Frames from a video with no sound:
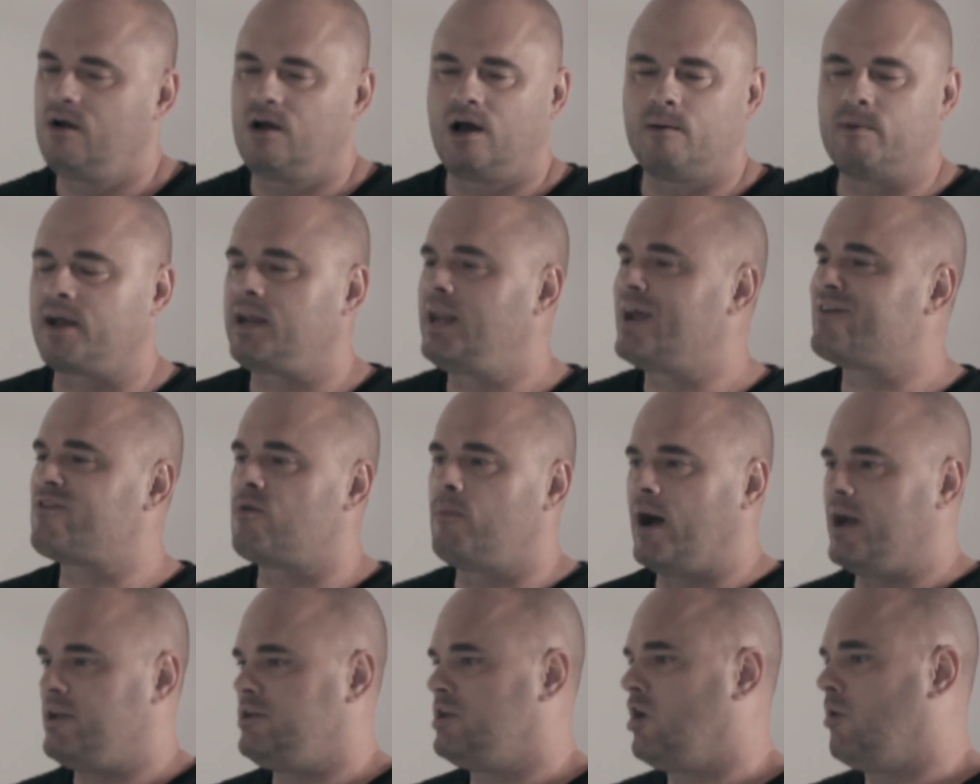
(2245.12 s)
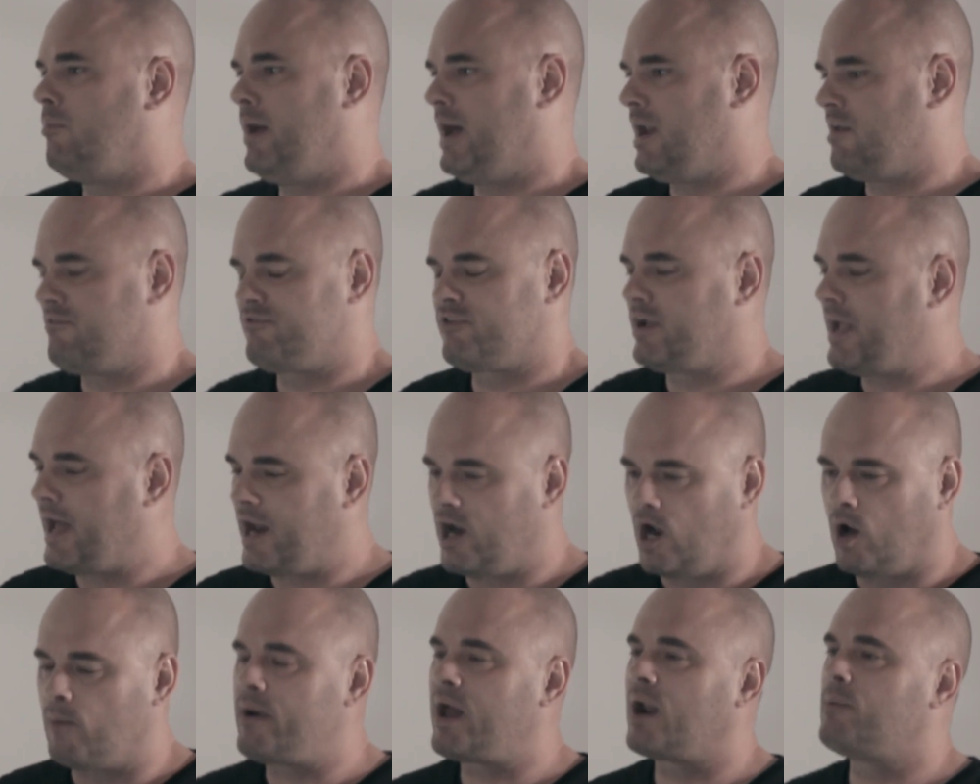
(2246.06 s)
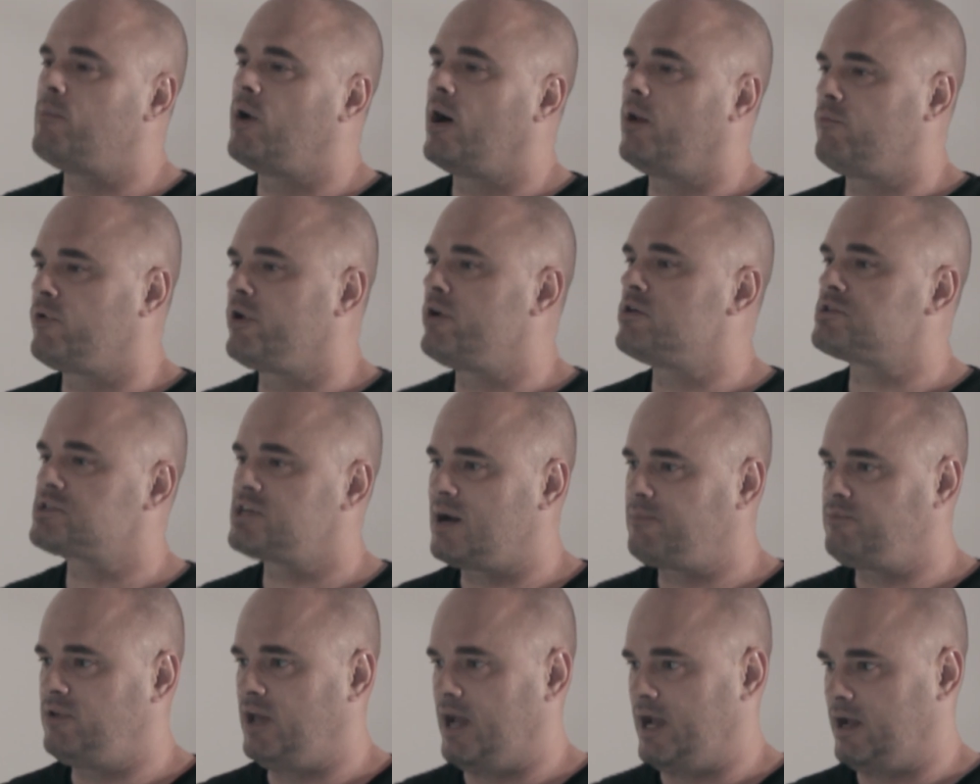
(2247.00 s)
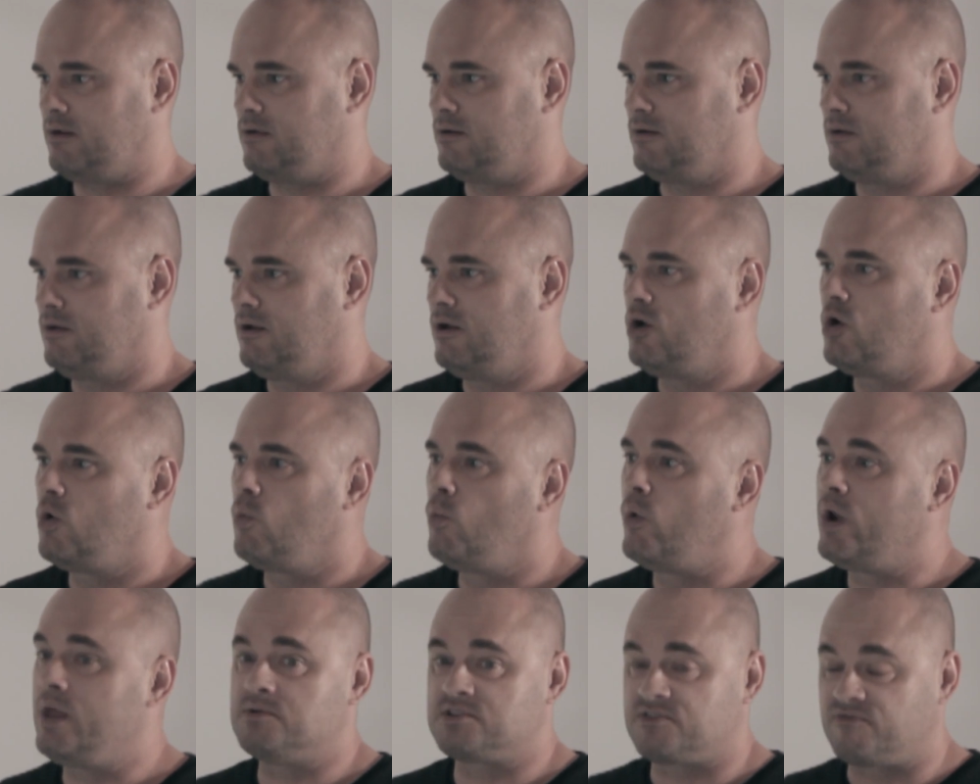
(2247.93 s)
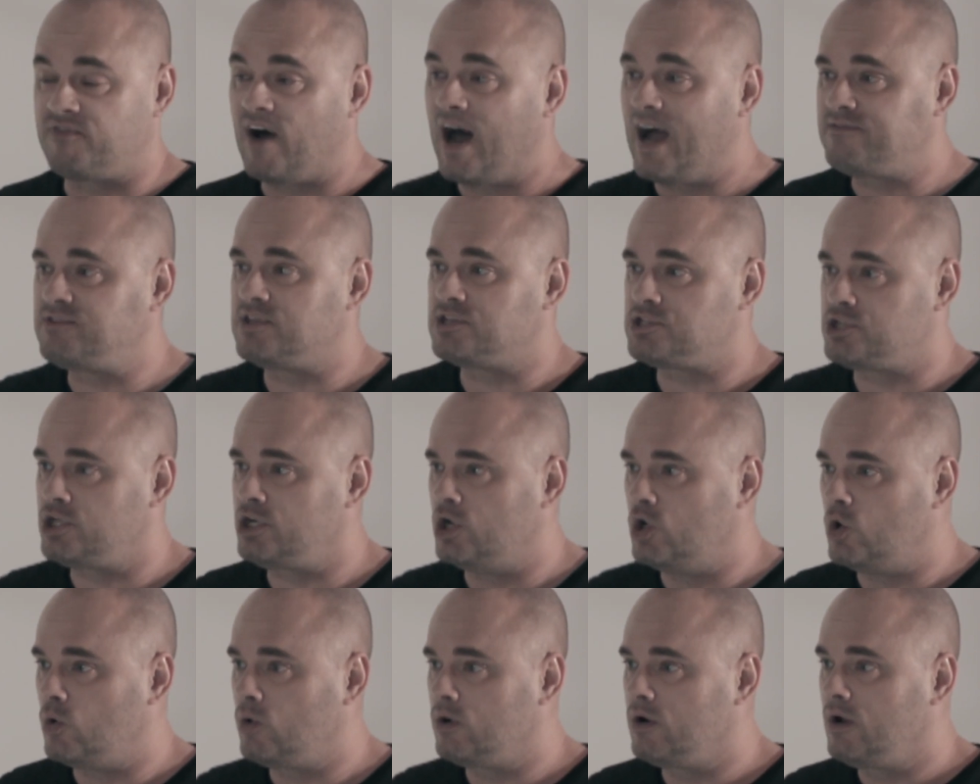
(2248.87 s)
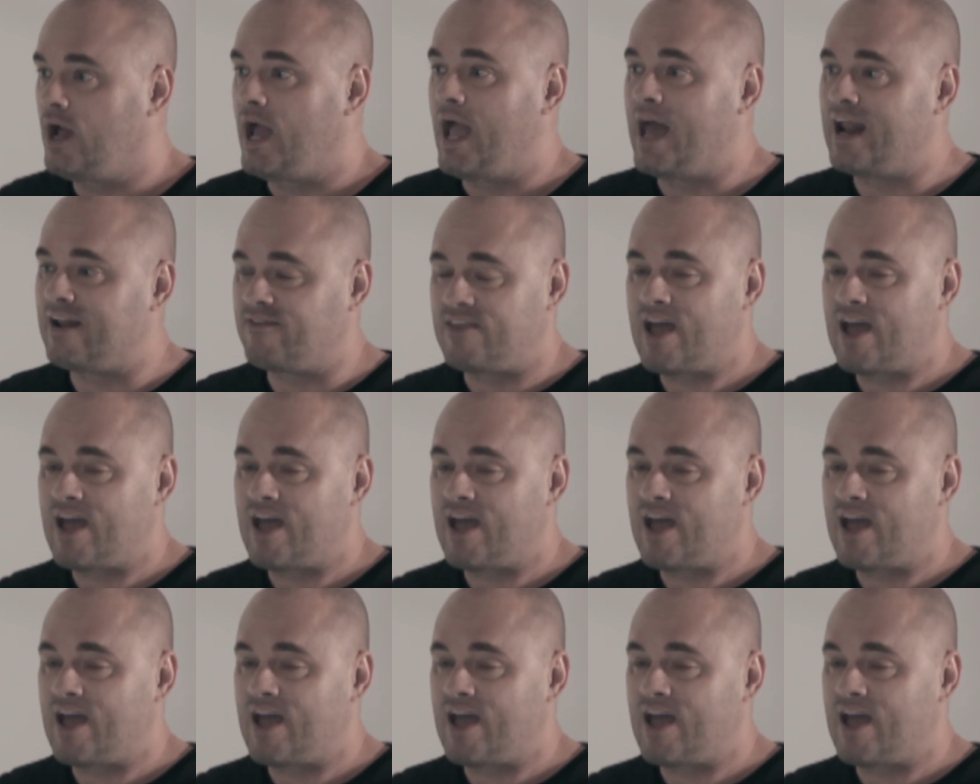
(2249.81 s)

I'm like, never mind, don't bet it. Forget it. I'll bet him on Breeders' Cup Day. When he was 5-2, and at